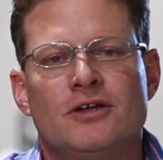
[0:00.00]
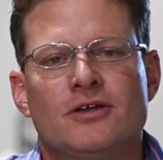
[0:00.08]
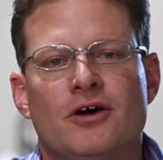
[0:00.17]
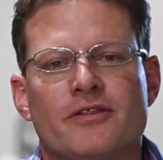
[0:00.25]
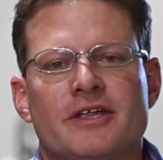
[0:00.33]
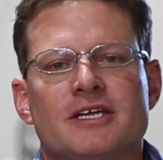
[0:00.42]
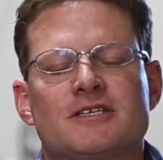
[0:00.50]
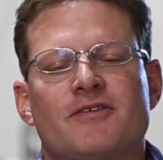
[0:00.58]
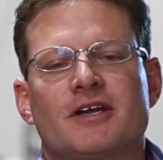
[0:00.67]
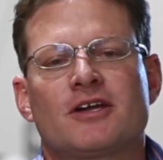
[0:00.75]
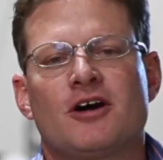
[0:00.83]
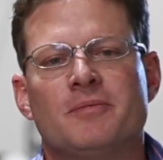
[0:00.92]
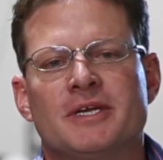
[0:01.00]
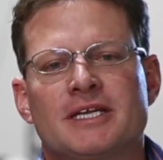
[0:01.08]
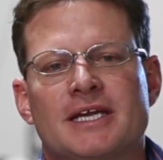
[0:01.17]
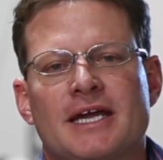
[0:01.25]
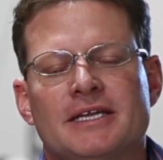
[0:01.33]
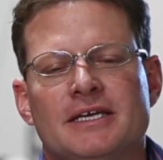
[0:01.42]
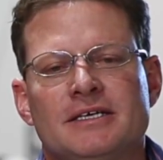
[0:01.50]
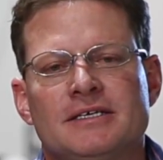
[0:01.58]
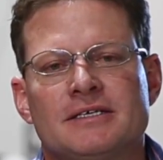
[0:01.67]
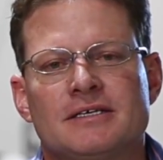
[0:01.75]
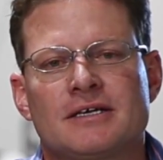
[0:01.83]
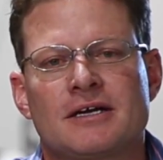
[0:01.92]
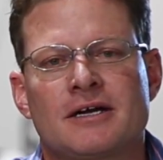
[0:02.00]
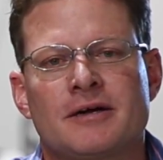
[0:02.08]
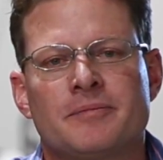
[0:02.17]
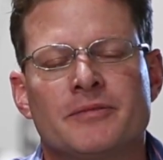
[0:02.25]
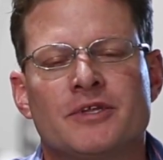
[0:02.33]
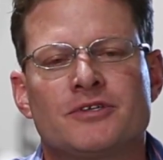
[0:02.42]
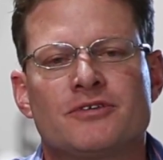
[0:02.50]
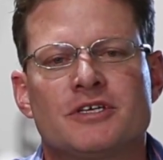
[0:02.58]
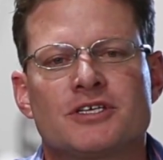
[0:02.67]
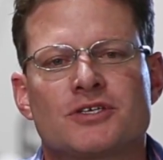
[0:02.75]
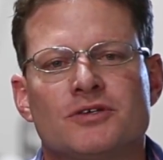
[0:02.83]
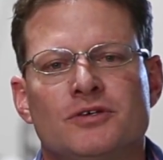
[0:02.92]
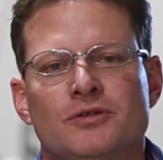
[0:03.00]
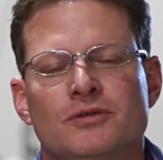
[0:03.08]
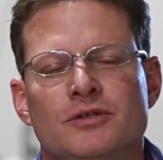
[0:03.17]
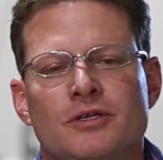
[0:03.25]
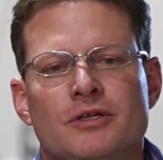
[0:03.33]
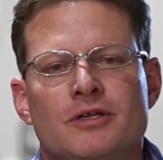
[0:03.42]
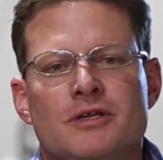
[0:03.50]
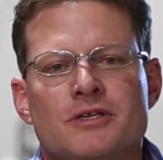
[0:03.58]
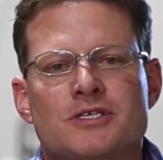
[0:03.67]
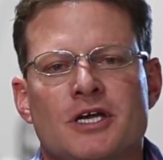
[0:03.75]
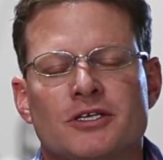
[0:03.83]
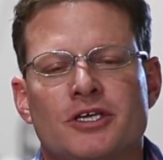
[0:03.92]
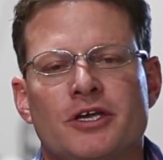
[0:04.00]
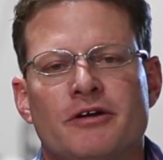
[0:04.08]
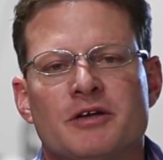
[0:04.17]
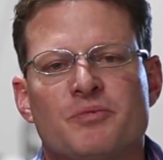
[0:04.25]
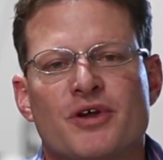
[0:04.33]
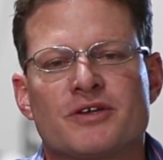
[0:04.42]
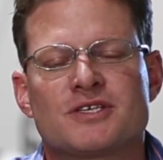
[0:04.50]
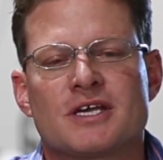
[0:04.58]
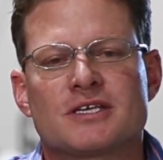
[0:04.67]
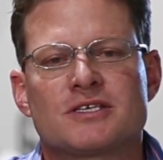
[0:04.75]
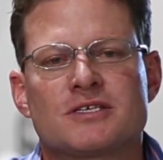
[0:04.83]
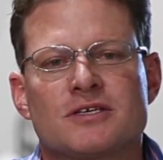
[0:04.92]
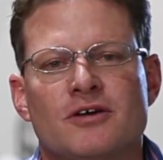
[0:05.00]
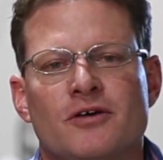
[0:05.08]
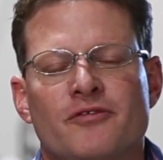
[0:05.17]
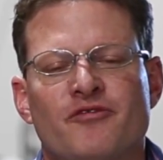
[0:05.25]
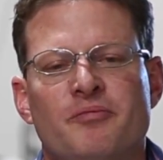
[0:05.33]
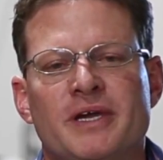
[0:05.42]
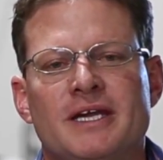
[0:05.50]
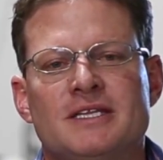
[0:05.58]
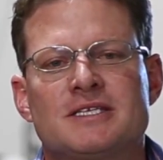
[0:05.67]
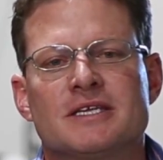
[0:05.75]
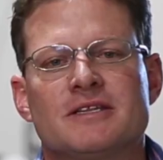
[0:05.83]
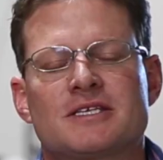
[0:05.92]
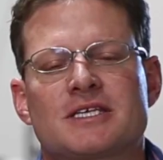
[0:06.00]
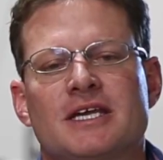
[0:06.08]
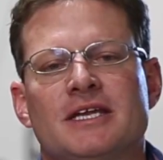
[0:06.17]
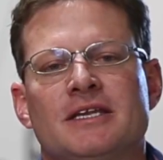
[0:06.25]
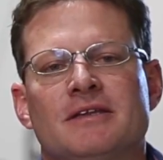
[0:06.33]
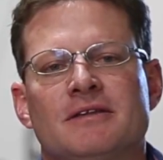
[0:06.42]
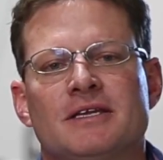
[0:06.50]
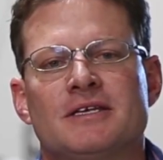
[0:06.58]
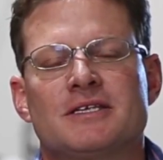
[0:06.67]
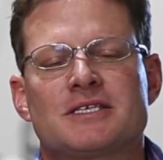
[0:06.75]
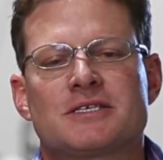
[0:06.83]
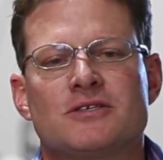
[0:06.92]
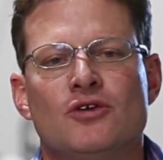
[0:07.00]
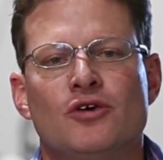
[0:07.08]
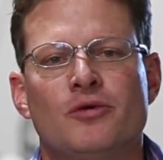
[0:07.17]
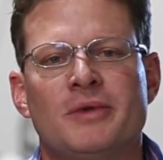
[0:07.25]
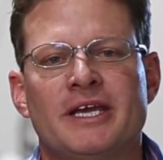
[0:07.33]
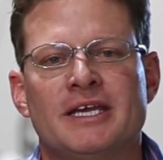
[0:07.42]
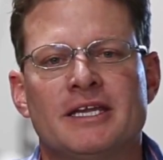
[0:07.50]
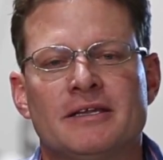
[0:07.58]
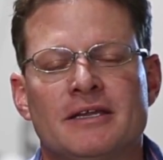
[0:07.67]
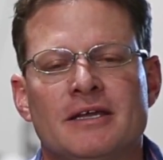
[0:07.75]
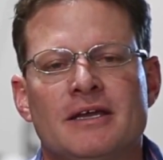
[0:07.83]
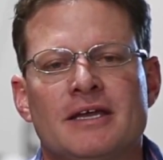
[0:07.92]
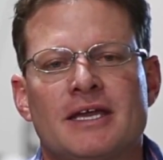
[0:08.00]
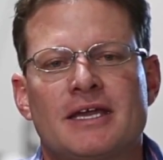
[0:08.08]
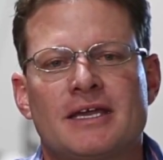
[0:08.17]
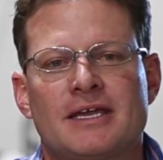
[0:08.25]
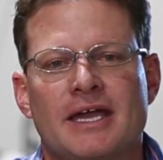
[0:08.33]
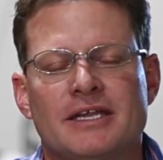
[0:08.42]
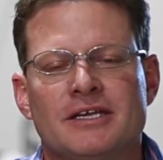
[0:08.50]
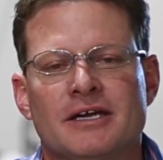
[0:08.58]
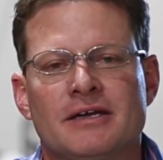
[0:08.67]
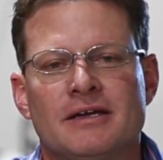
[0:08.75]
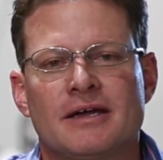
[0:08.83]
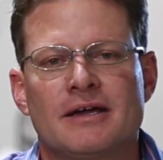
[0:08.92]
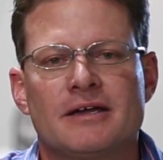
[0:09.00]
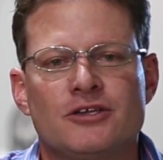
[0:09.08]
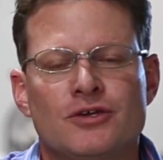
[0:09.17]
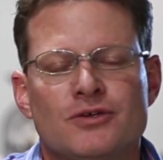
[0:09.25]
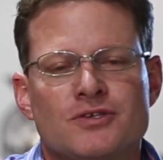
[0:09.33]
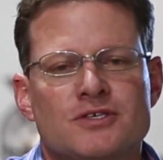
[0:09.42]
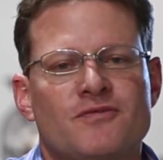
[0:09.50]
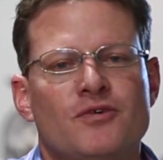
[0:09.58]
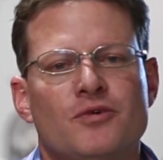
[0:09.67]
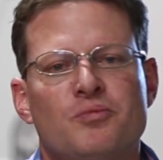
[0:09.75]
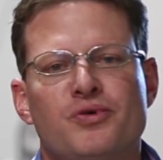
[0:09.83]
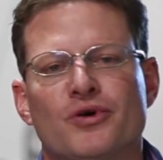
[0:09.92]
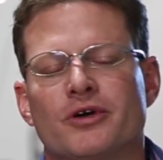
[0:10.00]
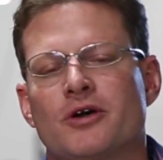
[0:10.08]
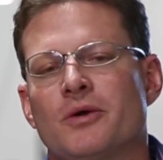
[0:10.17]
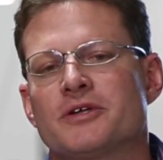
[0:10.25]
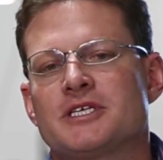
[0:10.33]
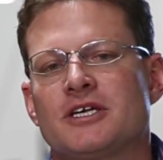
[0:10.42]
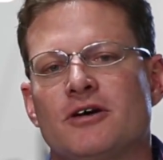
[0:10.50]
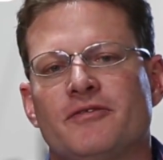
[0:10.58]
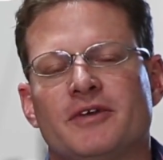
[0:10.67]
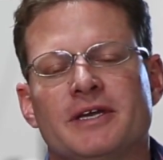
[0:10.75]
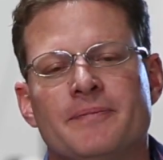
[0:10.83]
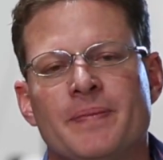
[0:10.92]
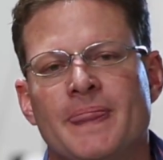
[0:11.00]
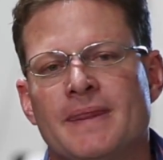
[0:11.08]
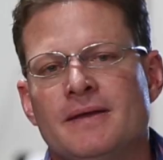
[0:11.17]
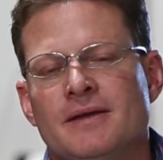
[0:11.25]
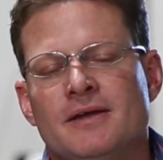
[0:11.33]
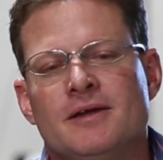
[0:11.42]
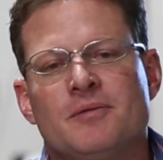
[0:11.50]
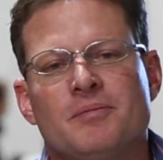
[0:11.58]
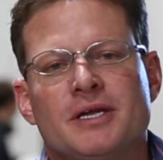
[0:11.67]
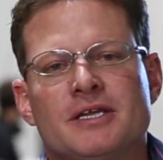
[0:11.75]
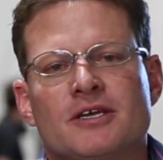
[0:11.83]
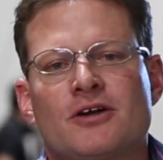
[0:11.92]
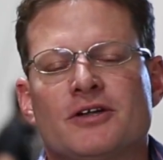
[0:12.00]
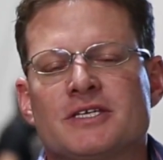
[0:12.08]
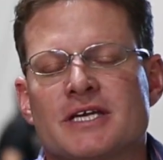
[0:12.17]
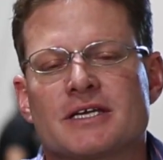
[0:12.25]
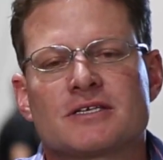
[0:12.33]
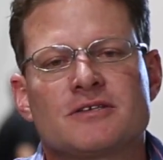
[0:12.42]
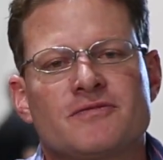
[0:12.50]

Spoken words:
Not that it's very common in Kenya. The traditional sun curing process of beans in the skin is normally in Kenya used for poorer quality coffee. But in the context